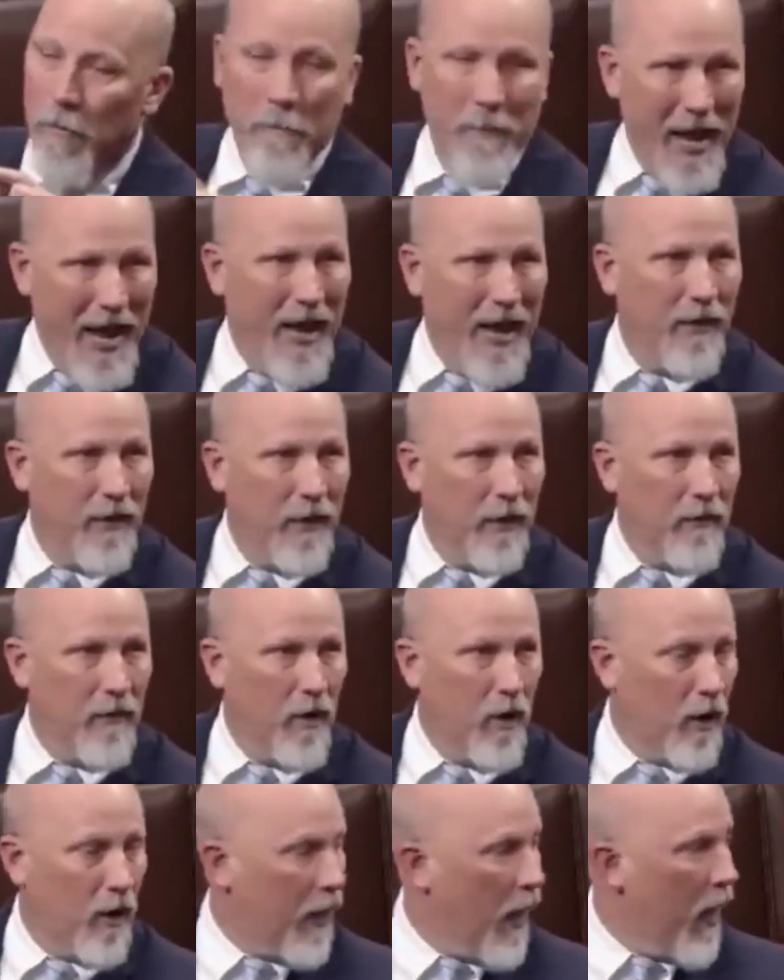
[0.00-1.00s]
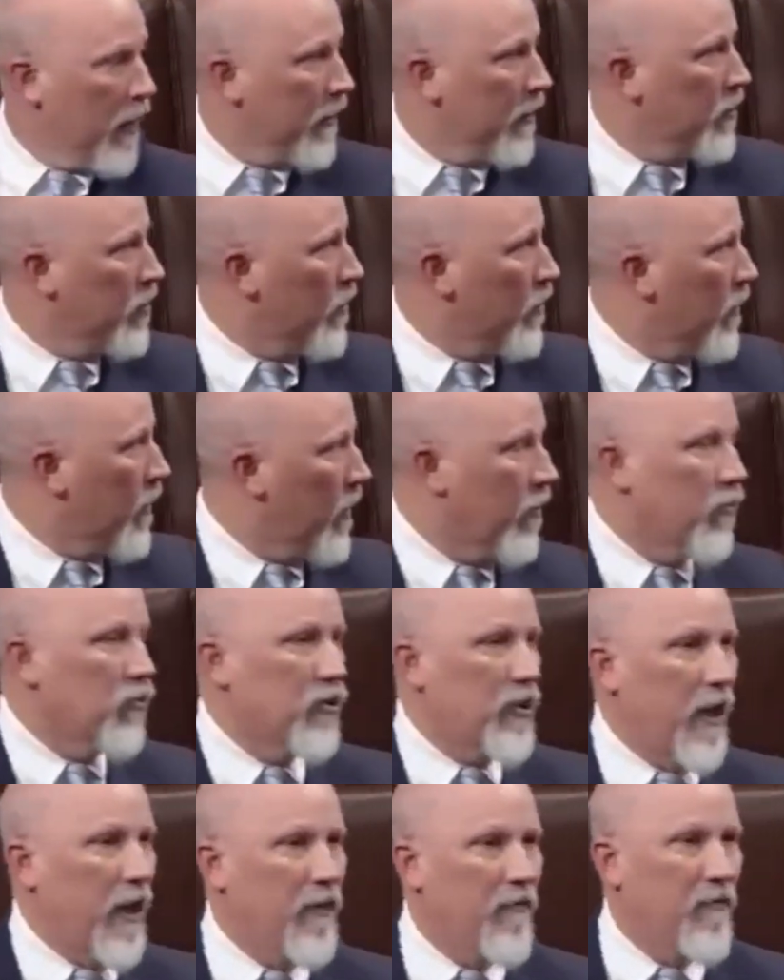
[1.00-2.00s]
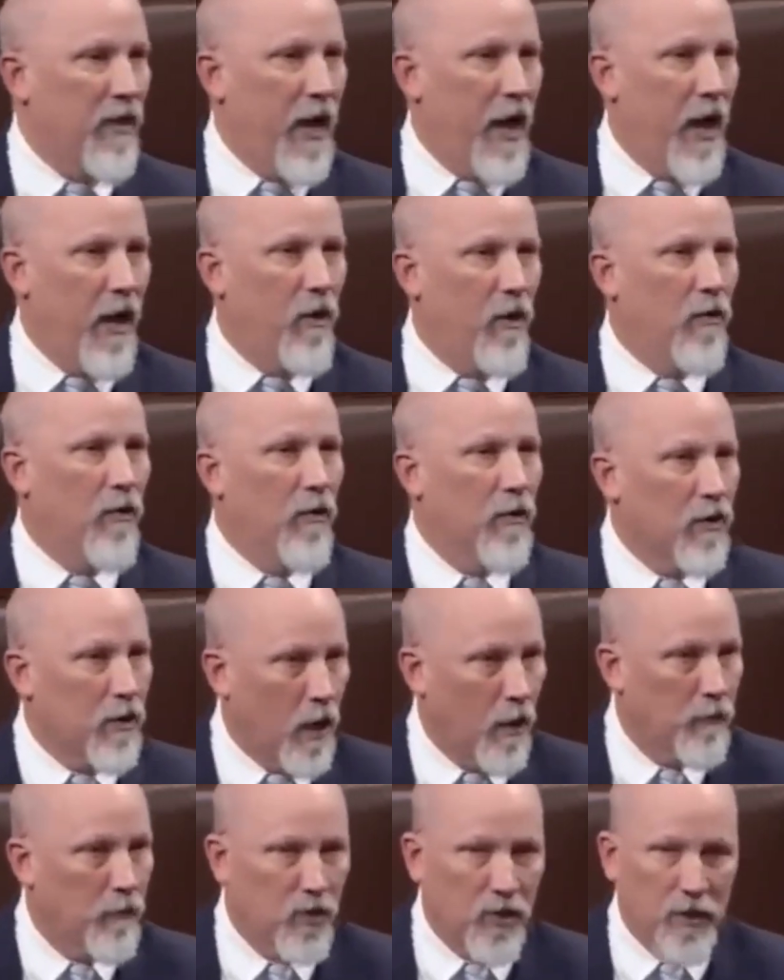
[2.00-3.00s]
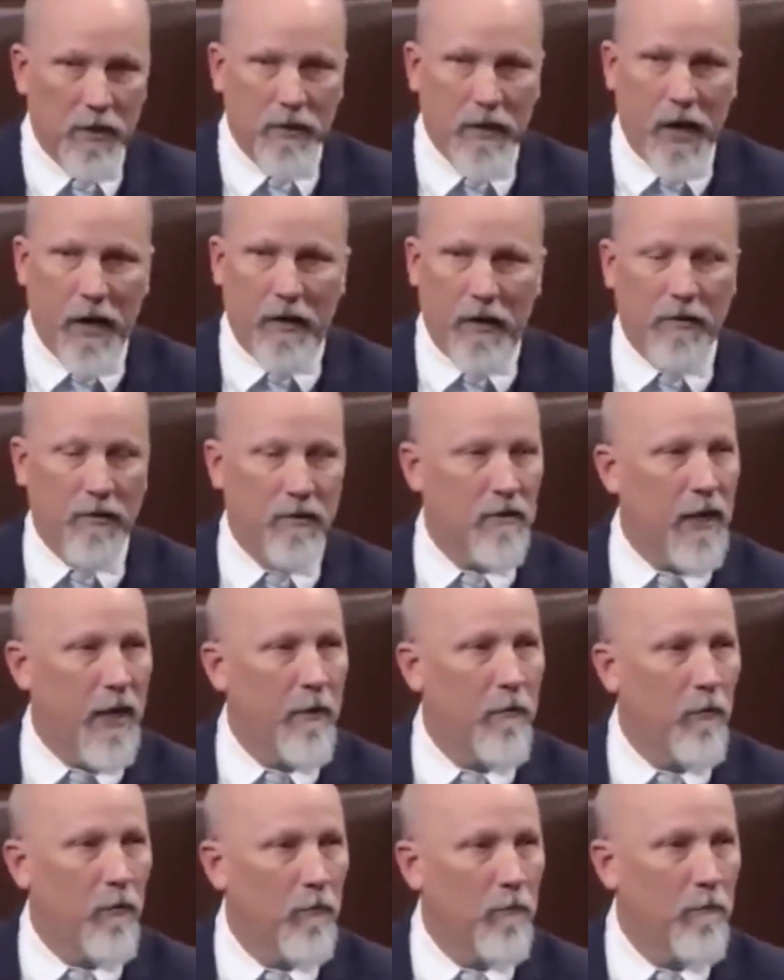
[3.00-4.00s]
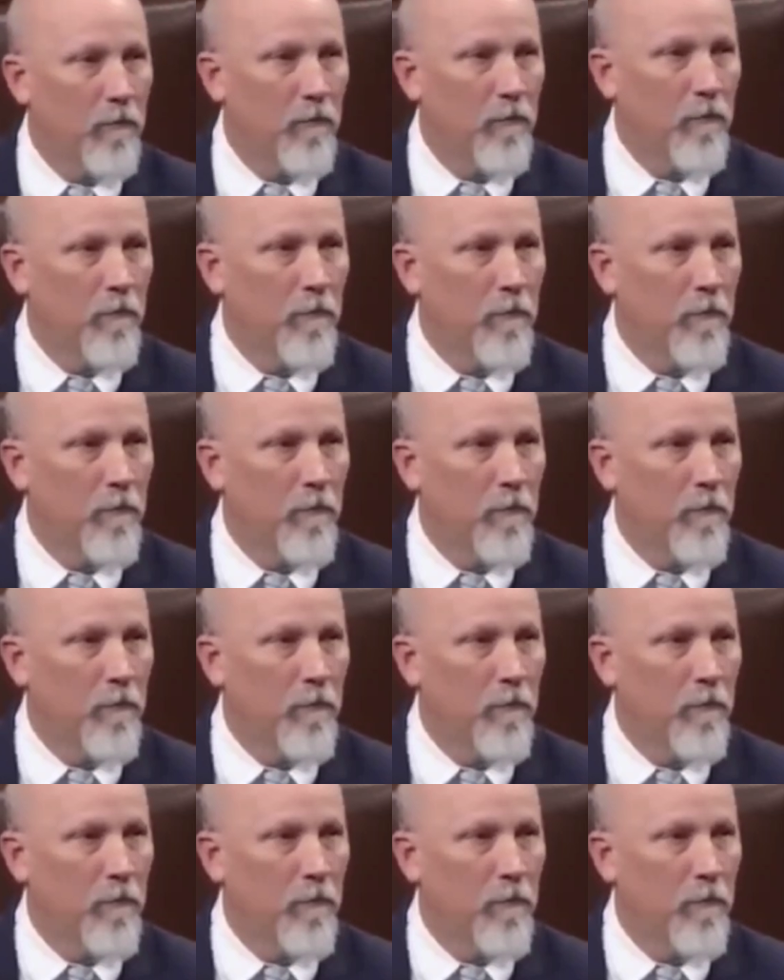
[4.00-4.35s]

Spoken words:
demanding that our colleagues on the other side of the aisle come sit down at the table